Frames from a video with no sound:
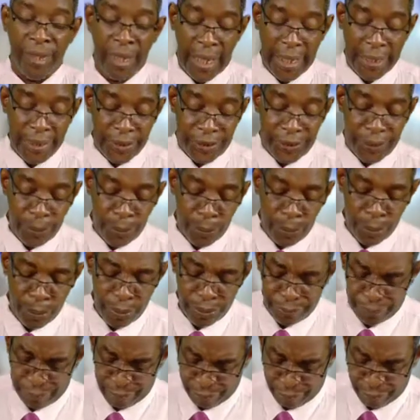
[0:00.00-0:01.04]
And
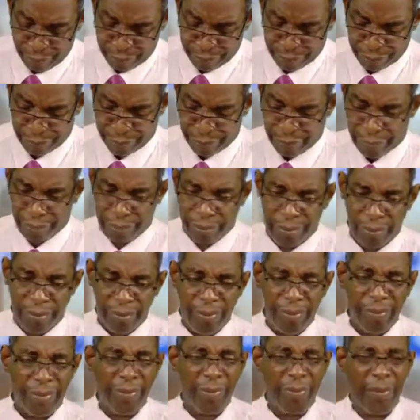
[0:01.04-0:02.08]
so
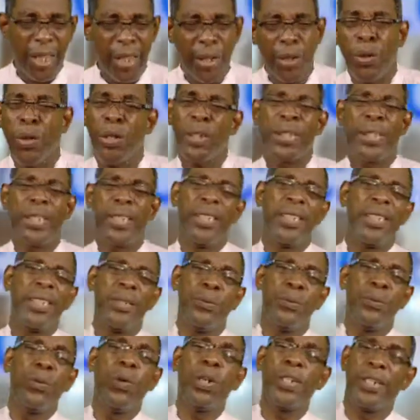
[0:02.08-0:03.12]
God turned
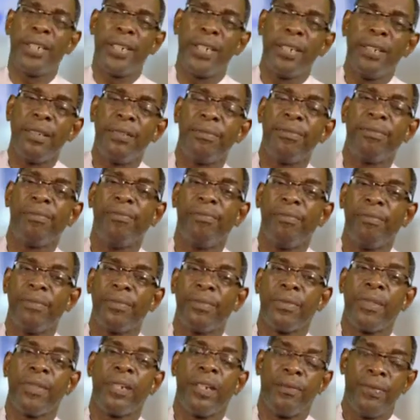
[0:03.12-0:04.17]
the water
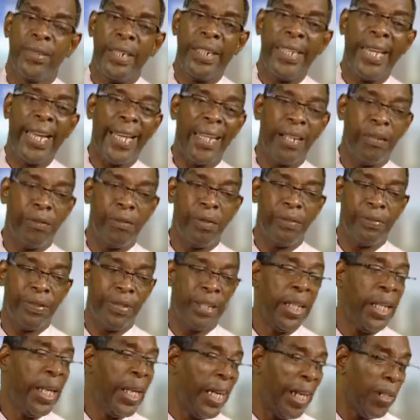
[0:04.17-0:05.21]
of the Nile
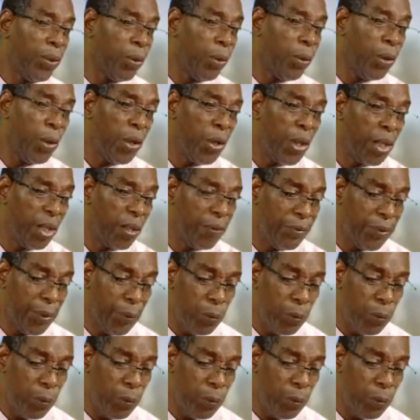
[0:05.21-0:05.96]
River and all of